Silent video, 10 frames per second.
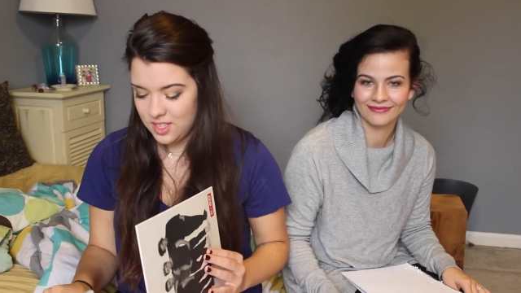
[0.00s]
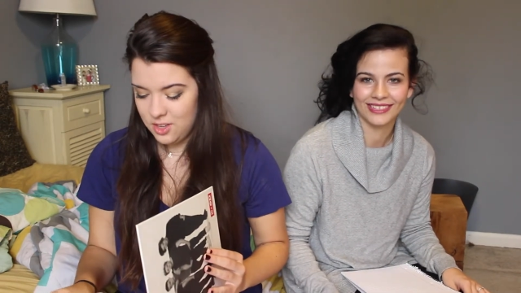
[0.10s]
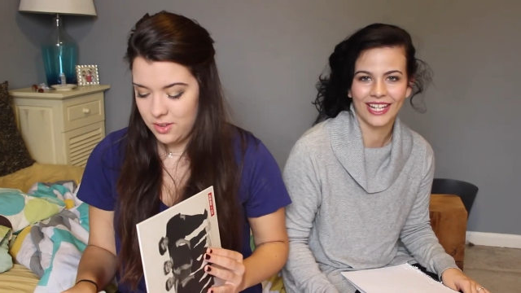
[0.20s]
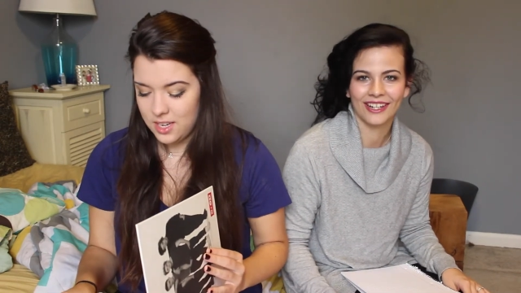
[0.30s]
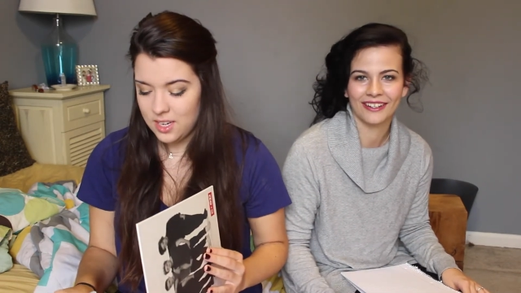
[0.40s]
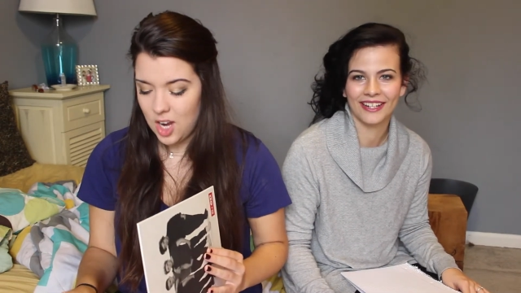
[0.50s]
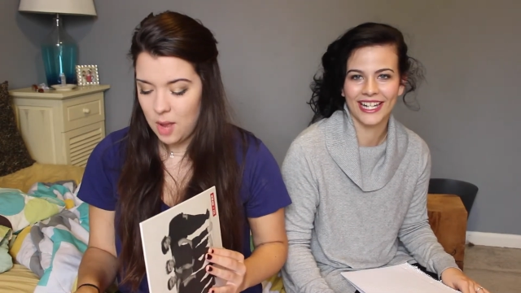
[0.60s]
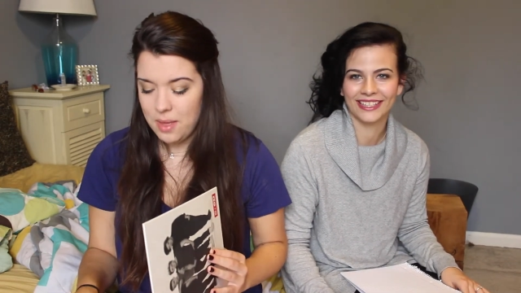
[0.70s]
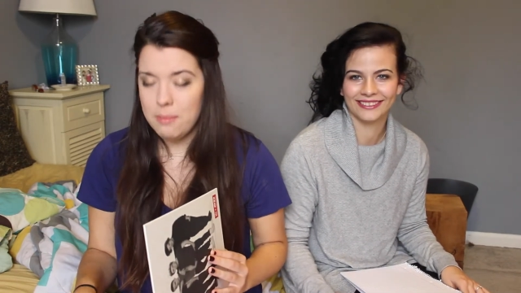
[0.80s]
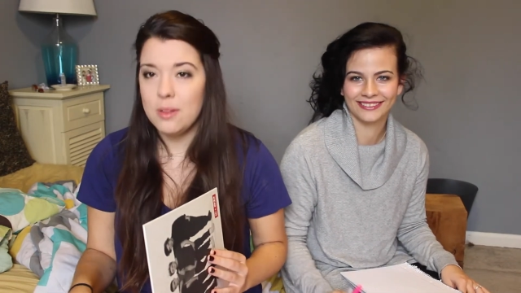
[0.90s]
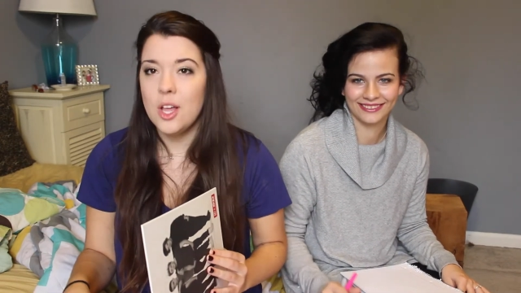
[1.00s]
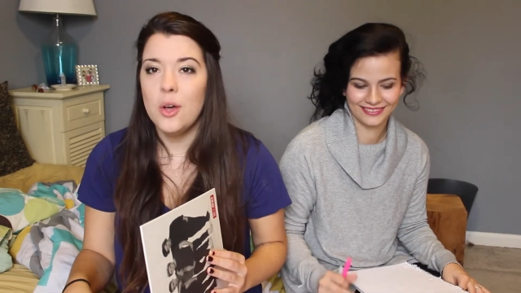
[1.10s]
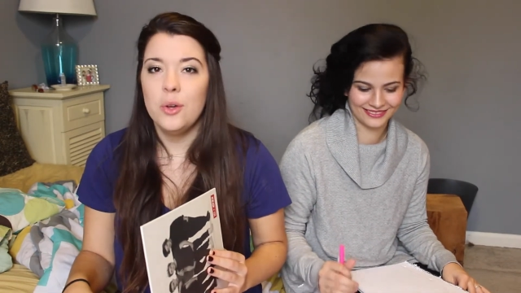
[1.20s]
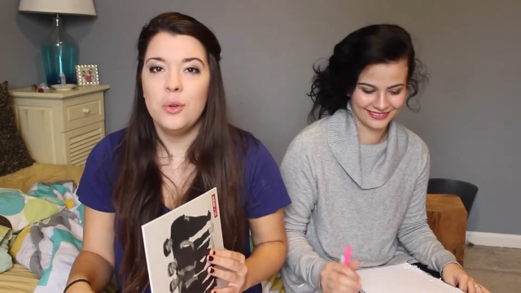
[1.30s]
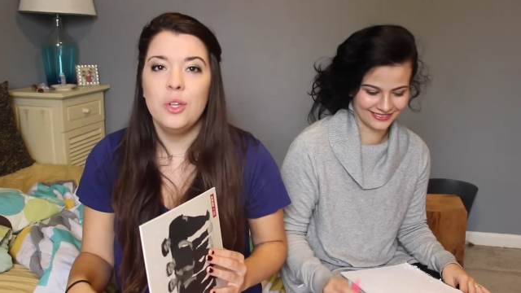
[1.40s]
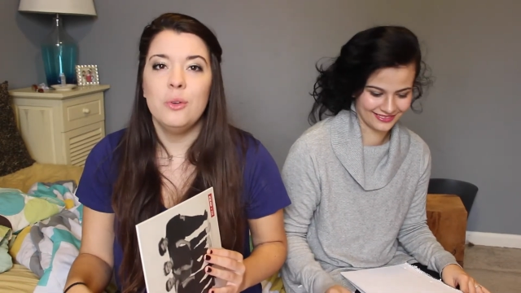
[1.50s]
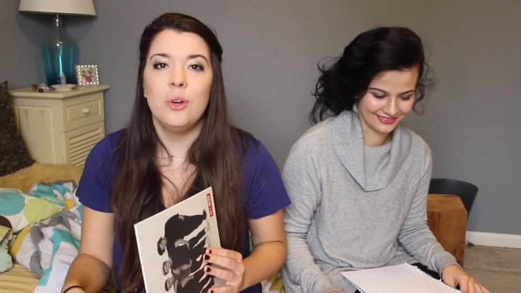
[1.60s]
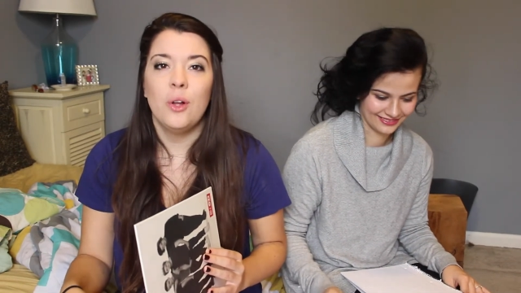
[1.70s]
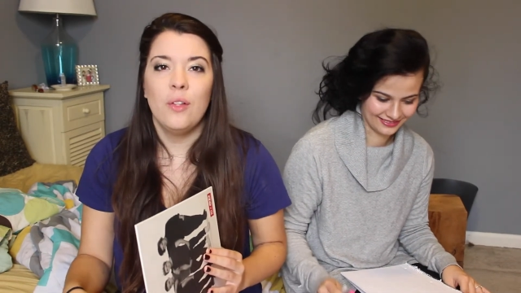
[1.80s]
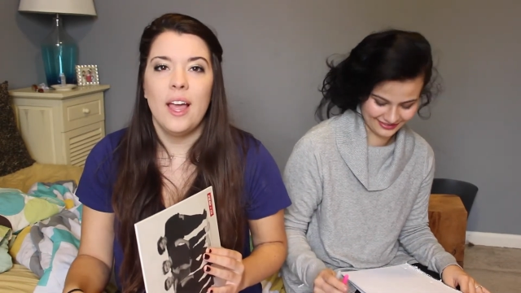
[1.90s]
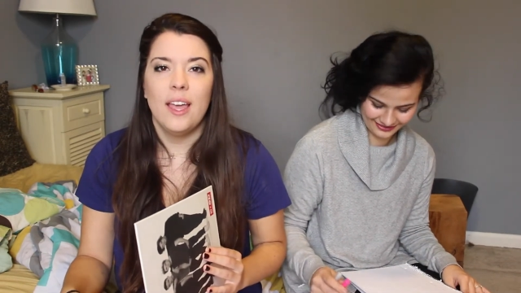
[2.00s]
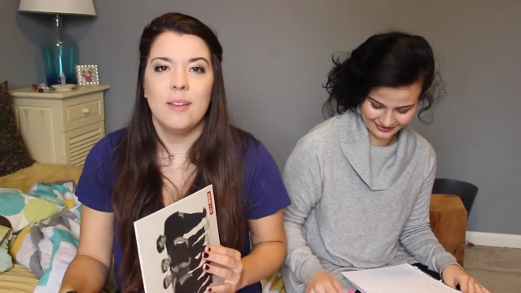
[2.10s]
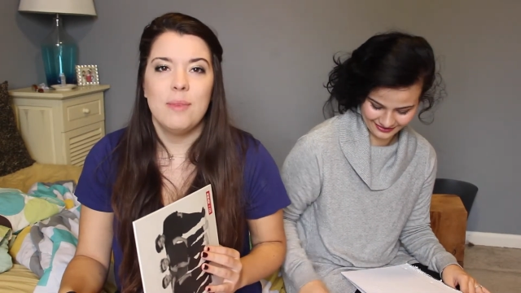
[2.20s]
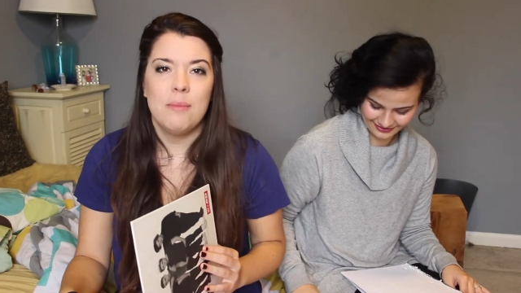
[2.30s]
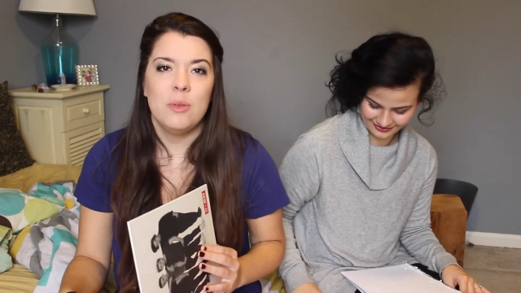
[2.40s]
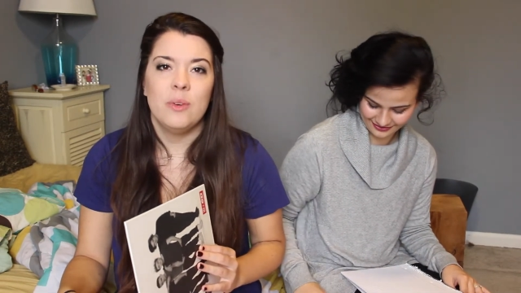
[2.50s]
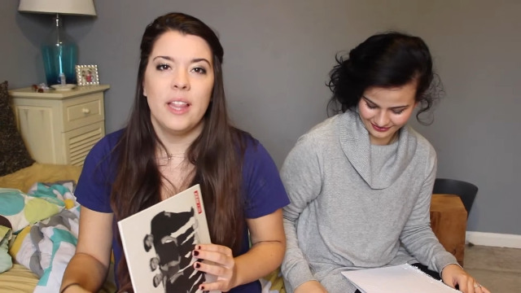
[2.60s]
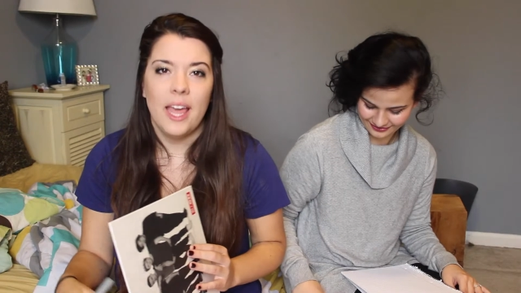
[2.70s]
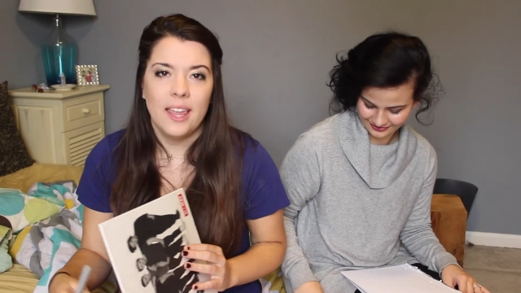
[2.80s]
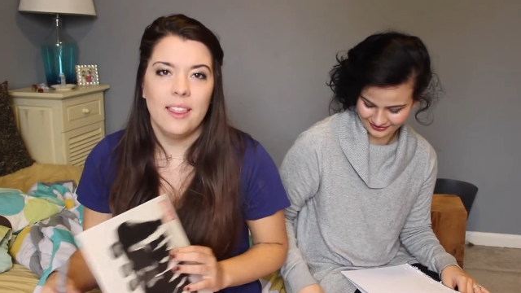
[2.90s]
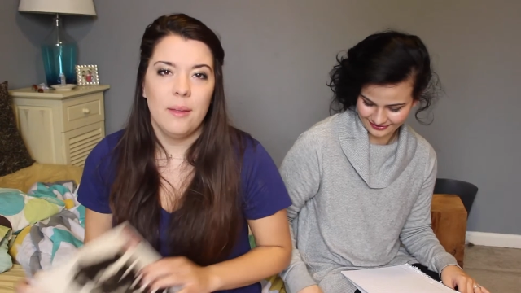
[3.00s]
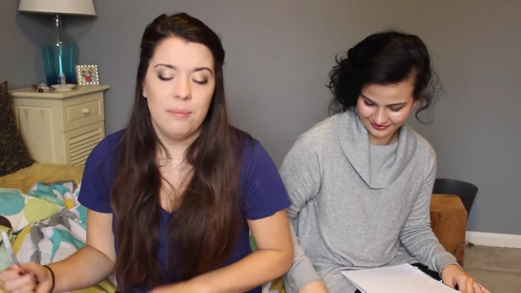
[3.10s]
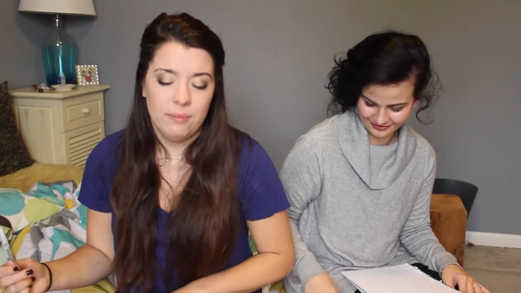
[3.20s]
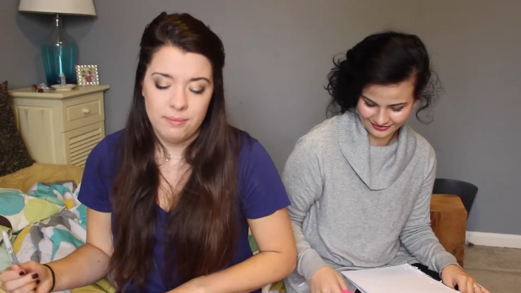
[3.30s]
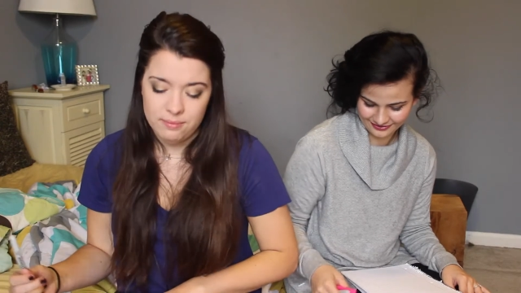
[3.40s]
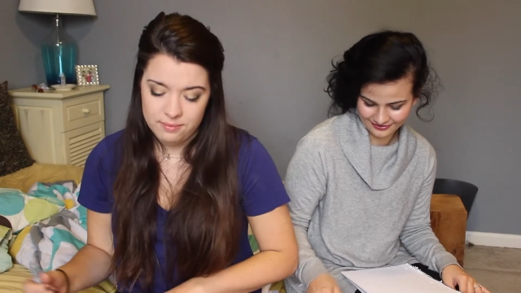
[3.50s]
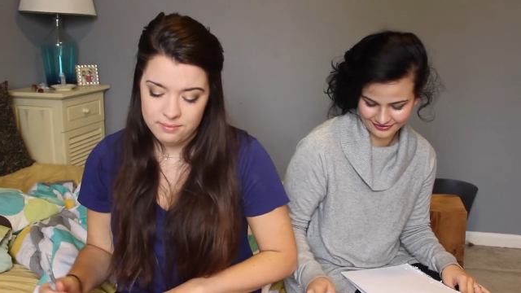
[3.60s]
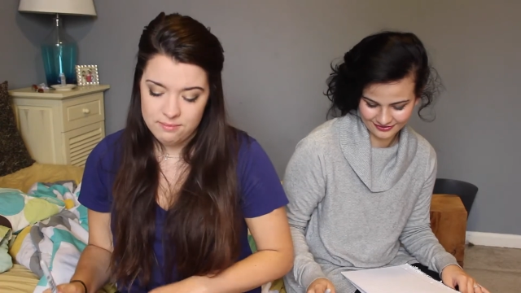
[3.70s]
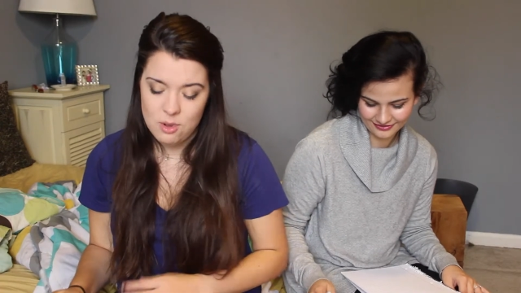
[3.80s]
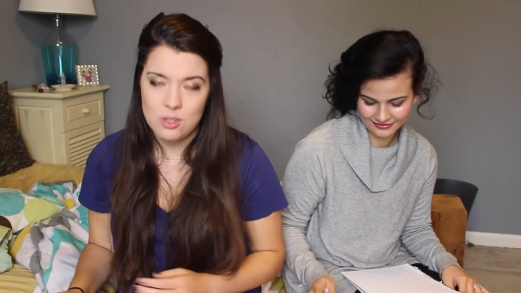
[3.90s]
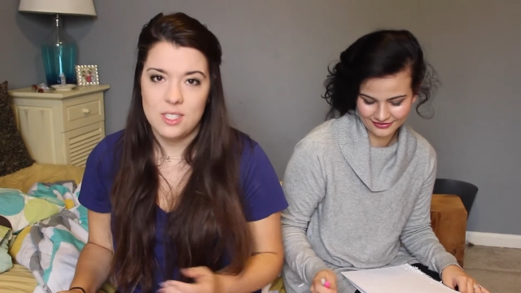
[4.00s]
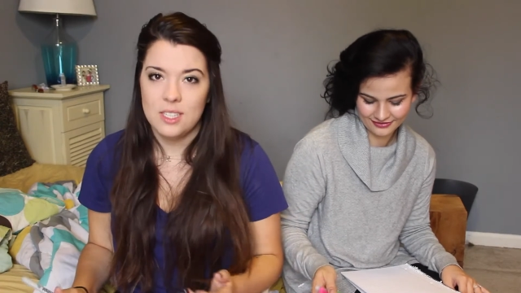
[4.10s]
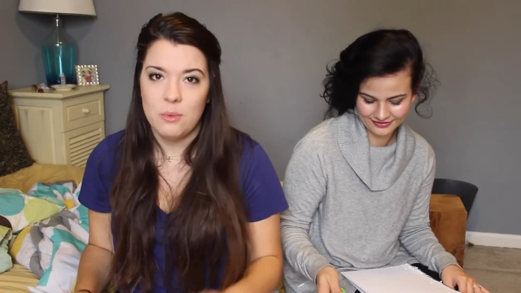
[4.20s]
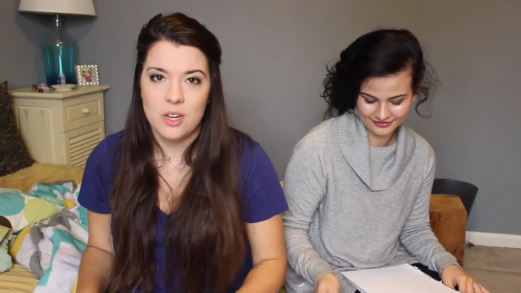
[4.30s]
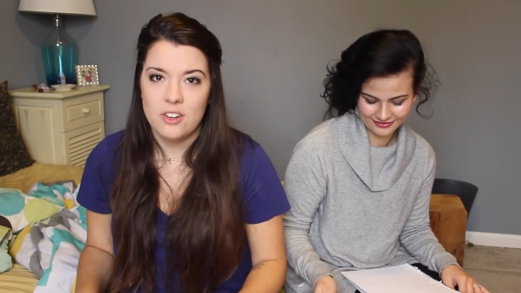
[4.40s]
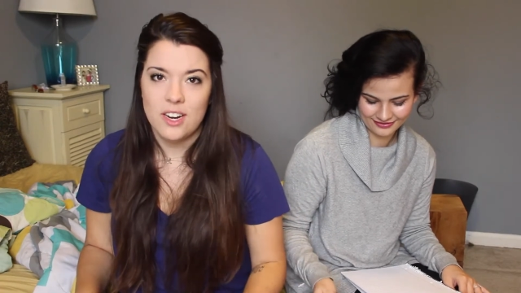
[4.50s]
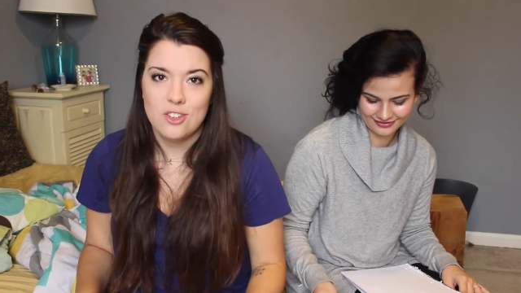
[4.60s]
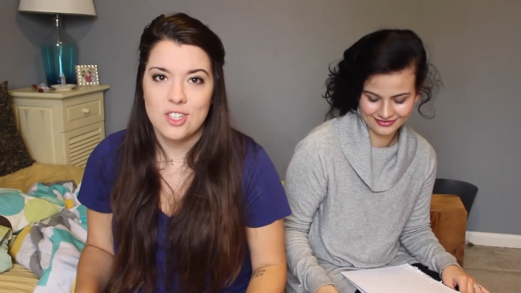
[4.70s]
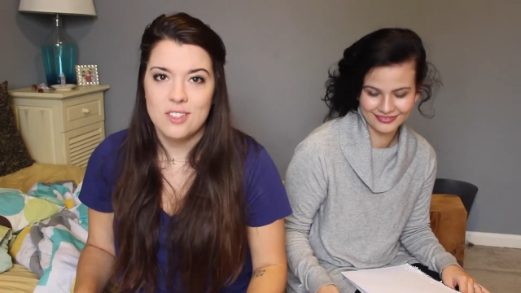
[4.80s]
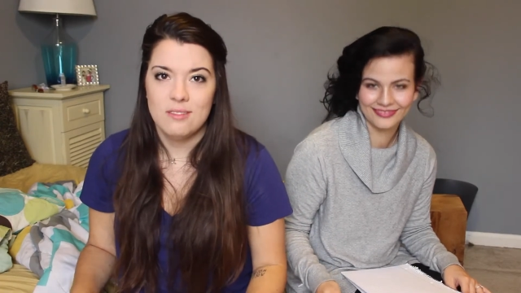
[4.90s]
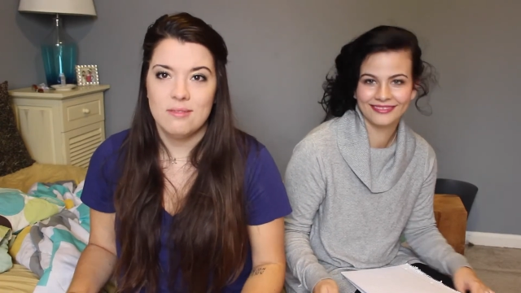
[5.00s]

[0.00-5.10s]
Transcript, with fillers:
Speaker 1: You can right. comment below who you don't like. Maybe we like them. Mostly One Direction.